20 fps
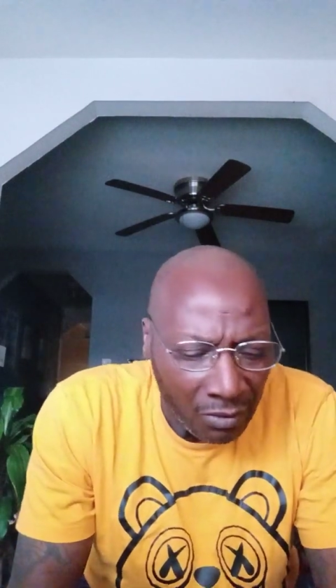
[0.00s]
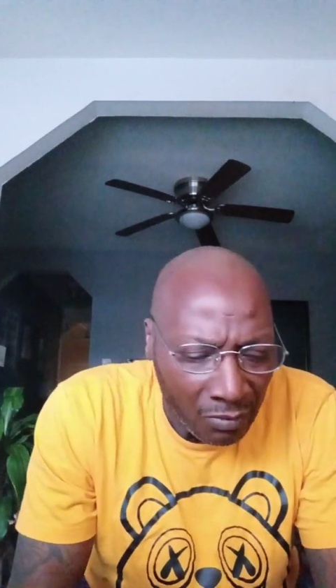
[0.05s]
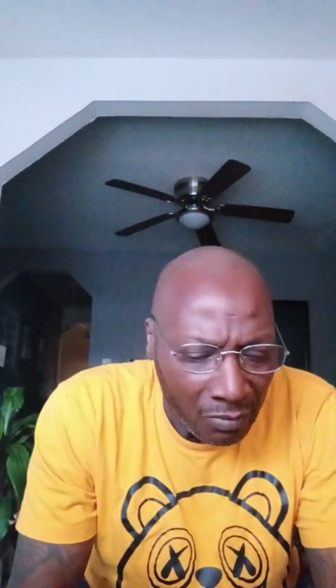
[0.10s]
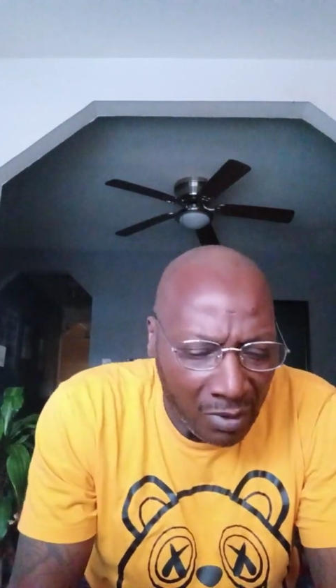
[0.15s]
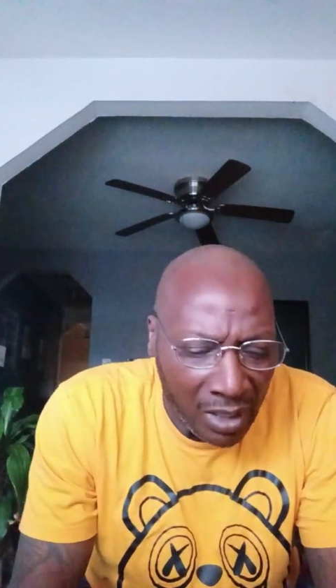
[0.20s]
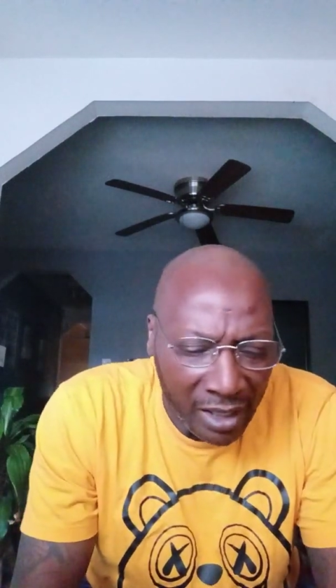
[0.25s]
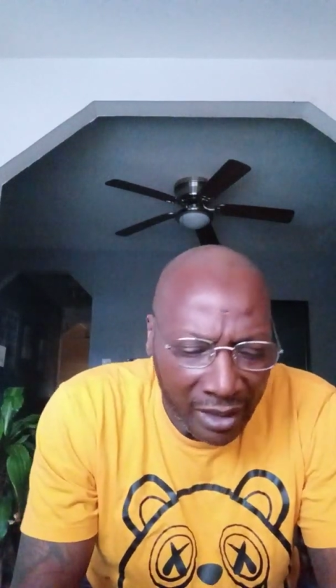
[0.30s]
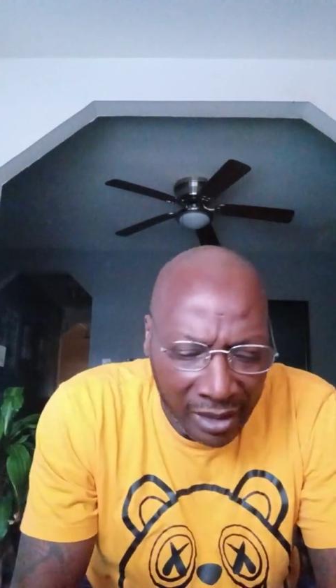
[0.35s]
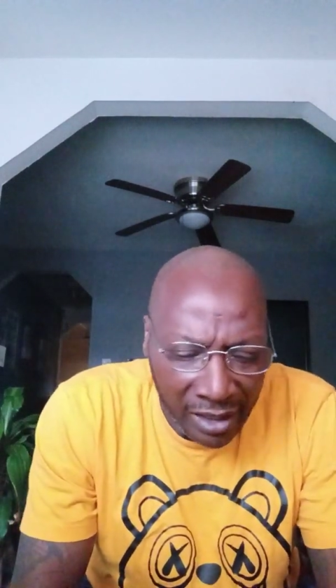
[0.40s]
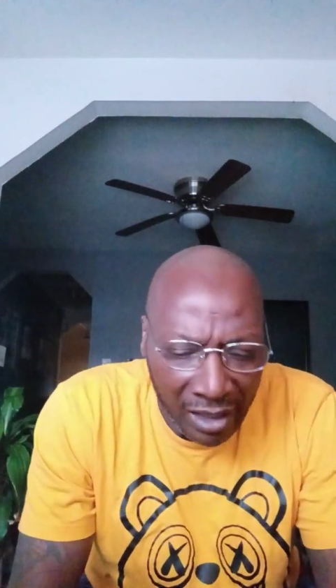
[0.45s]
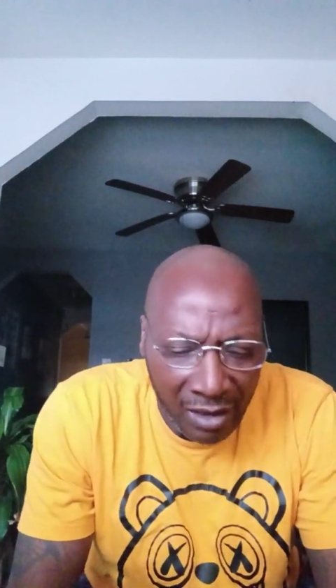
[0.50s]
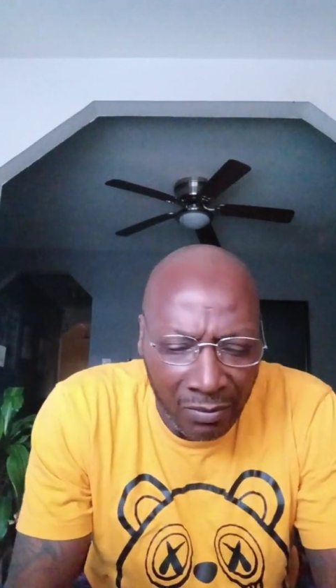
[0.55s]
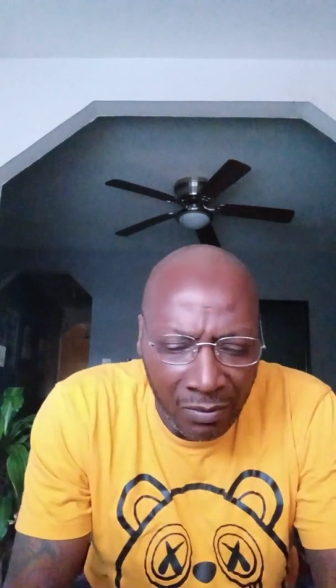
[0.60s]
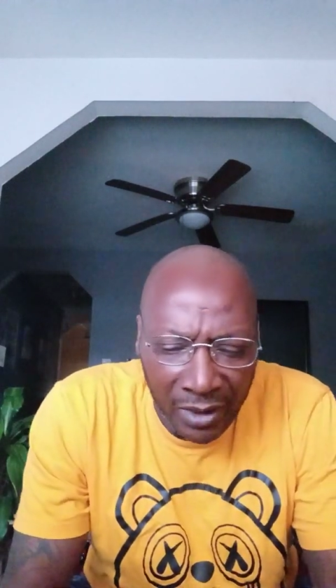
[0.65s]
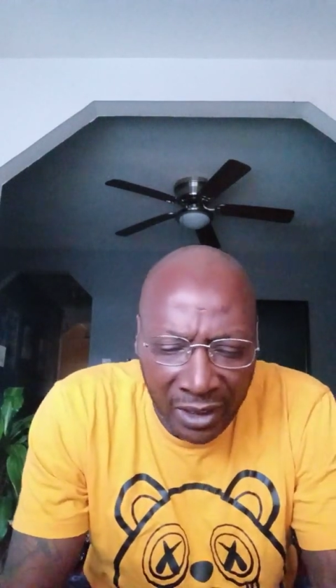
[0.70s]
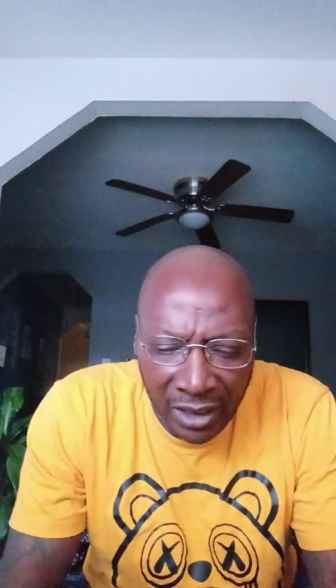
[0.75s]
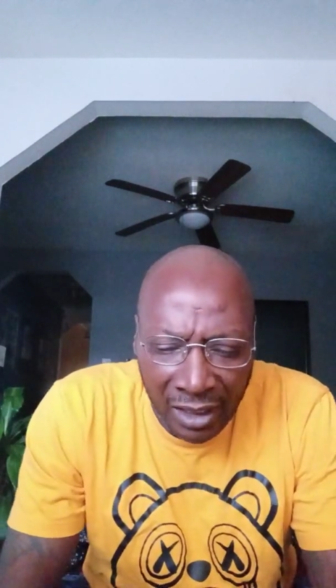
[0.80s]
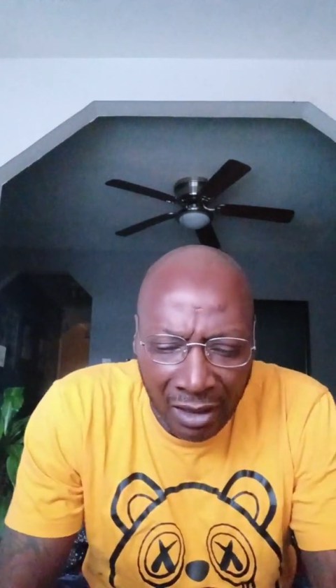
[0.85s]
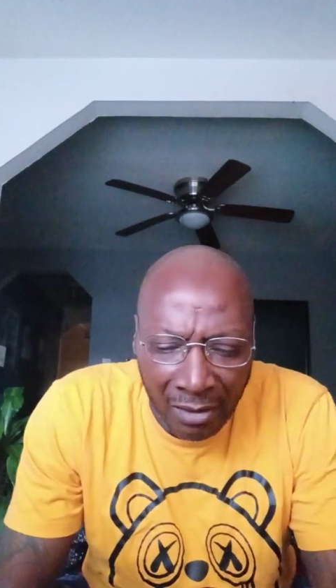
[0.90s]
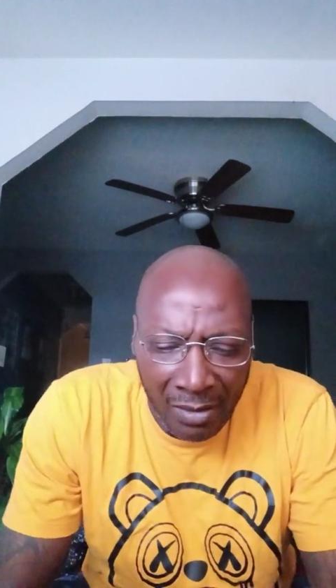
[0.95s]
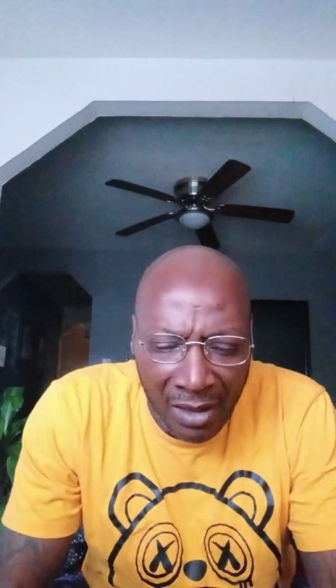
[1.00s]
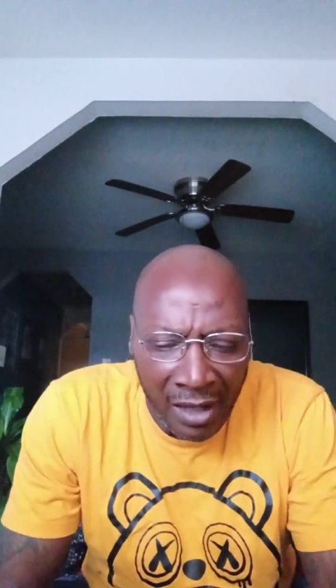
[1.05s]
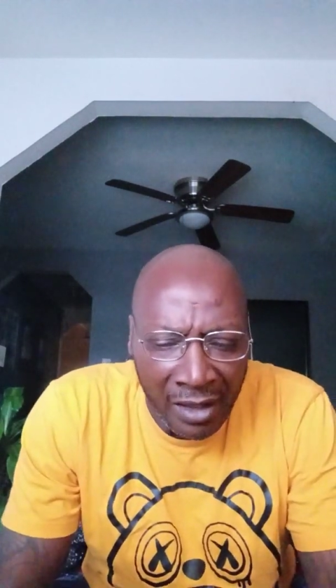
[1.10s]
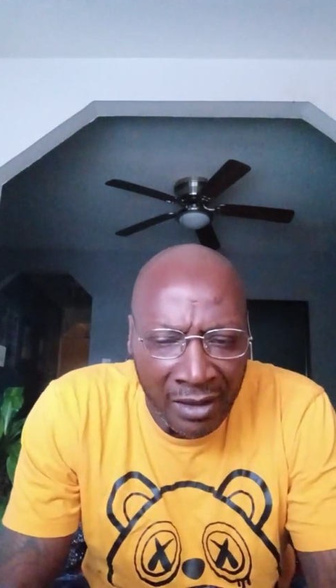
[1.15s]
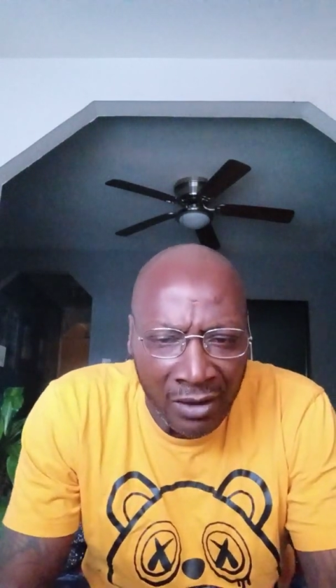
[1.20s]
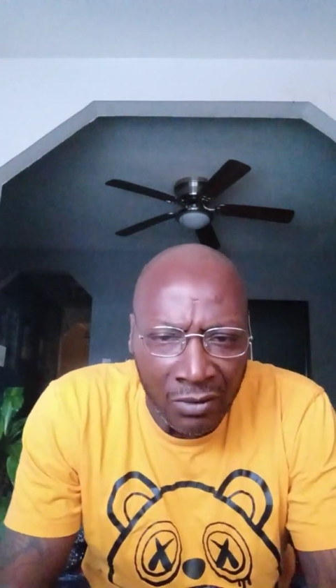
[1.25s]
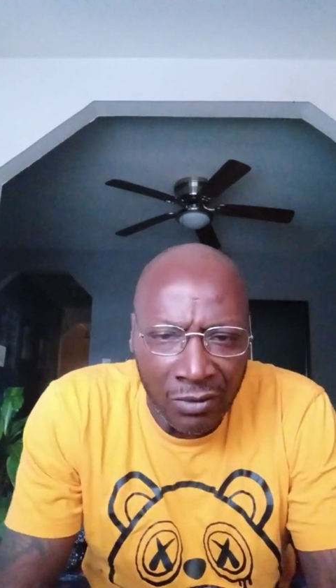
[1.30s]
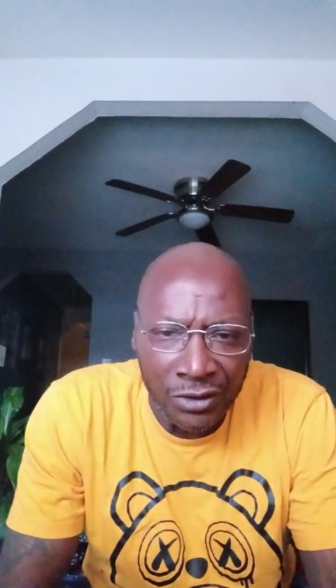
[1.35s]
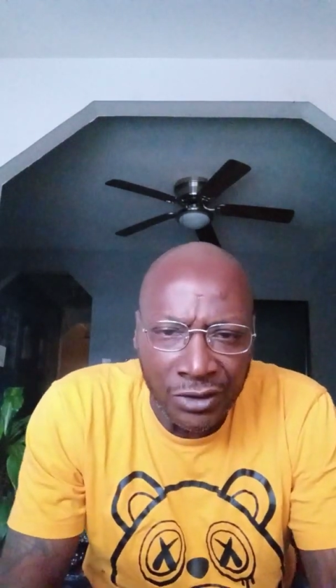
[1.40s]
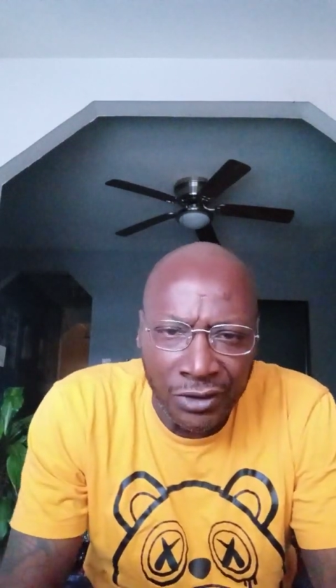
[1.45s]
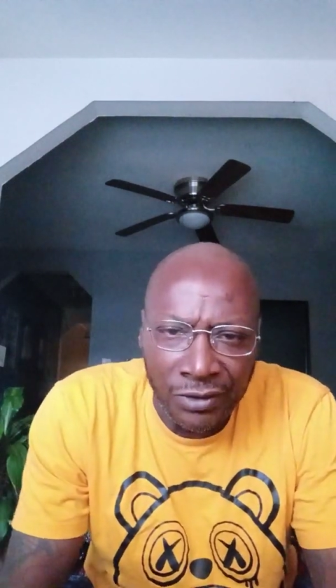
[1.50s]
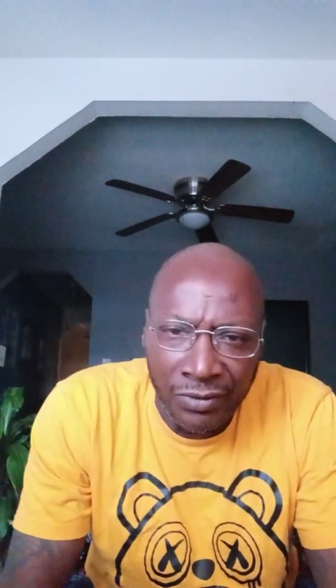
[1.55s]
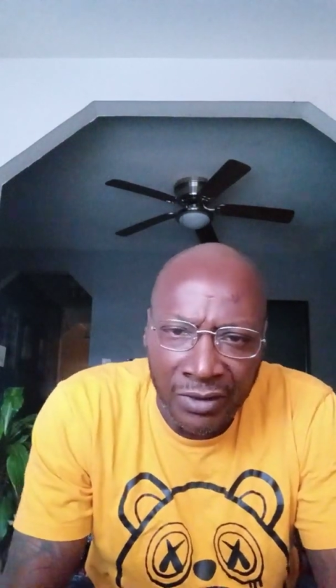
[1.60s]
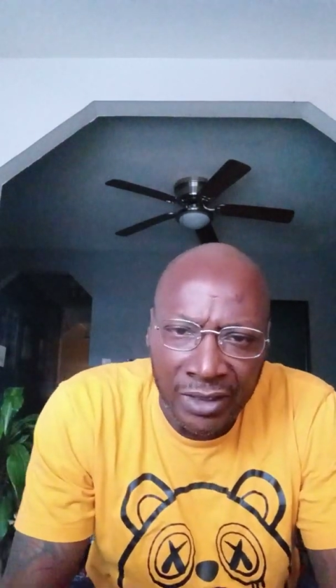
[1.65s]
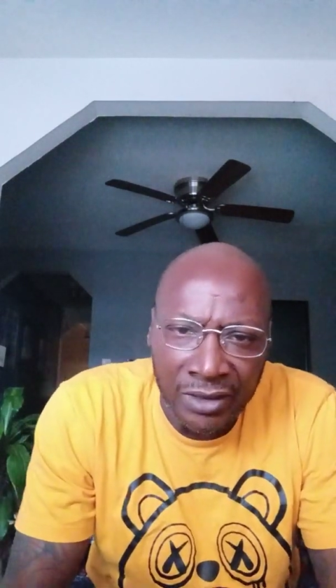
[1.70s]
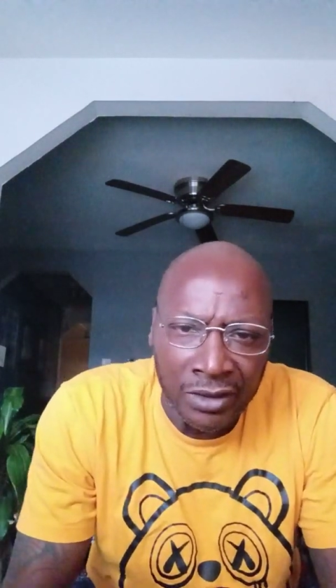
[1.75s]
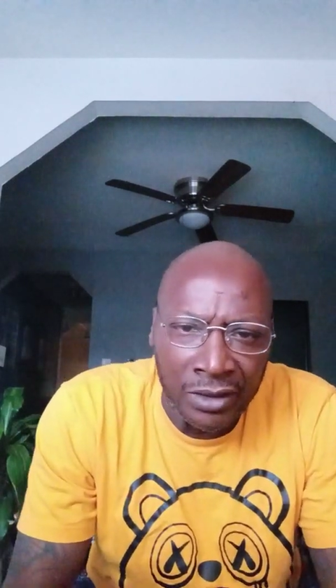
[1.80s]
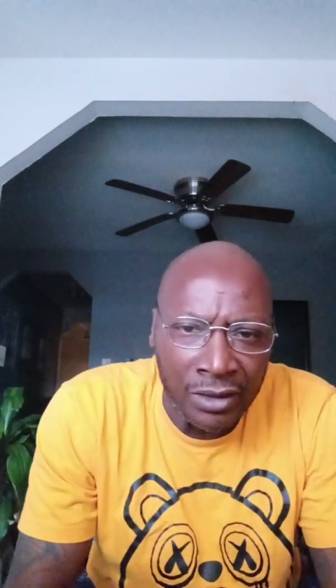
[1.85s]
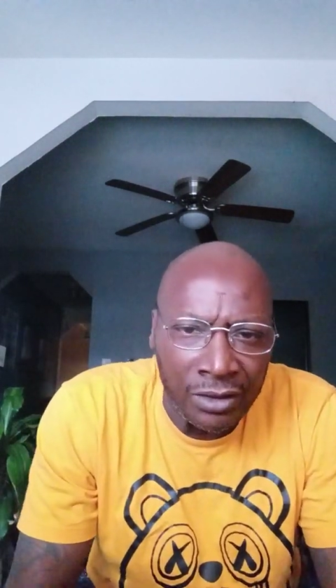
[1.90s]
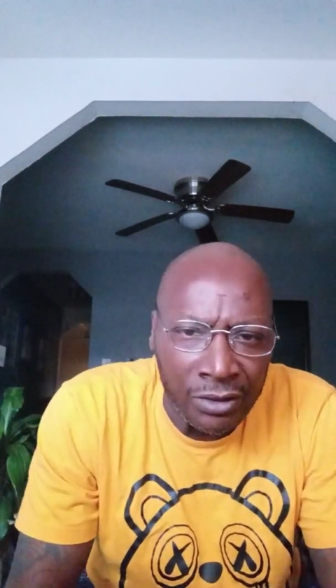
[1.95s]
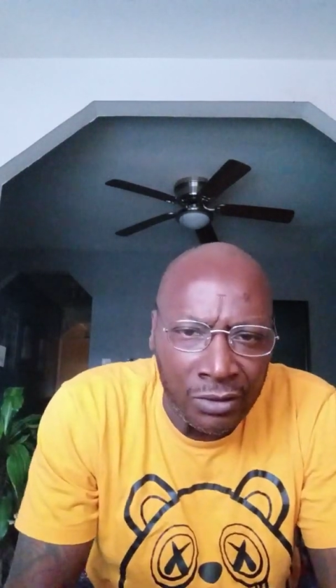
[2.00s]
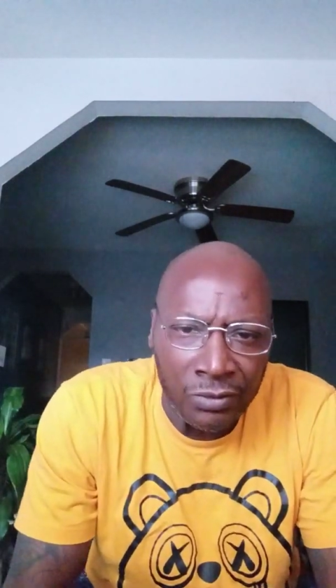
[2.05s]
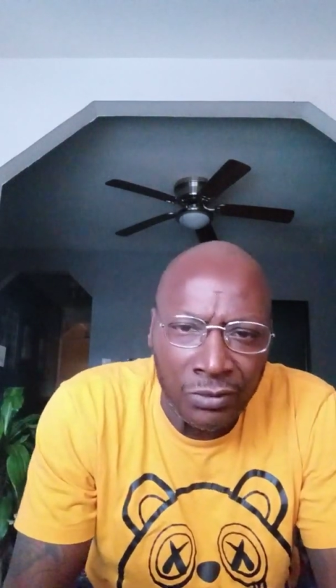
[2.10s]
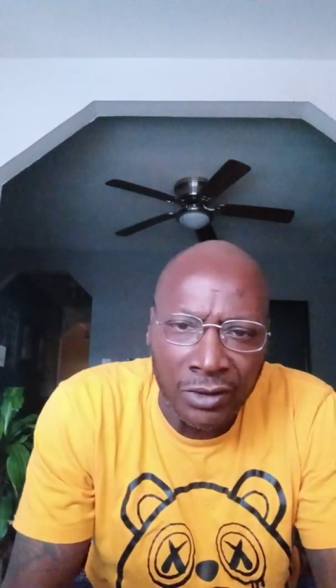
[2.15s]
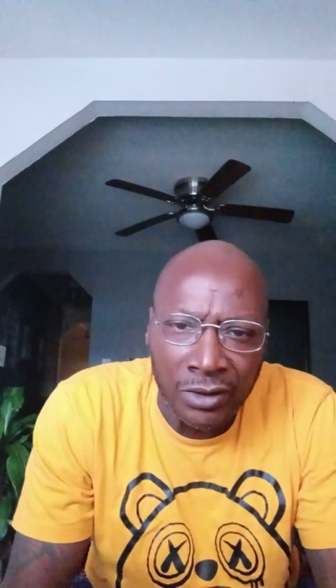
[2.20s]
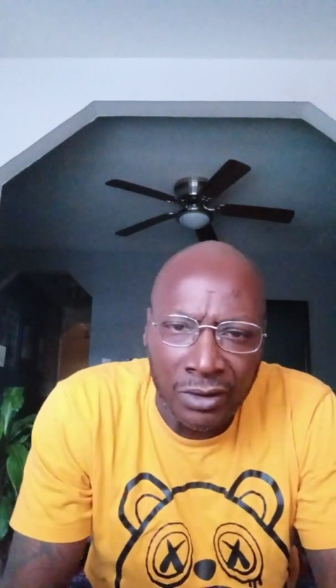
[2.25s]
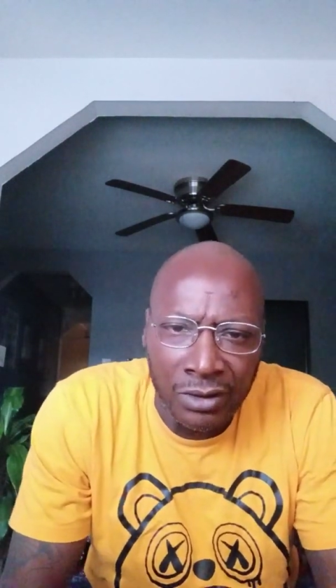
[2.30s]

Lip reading: Why can't we come out here on the streets and use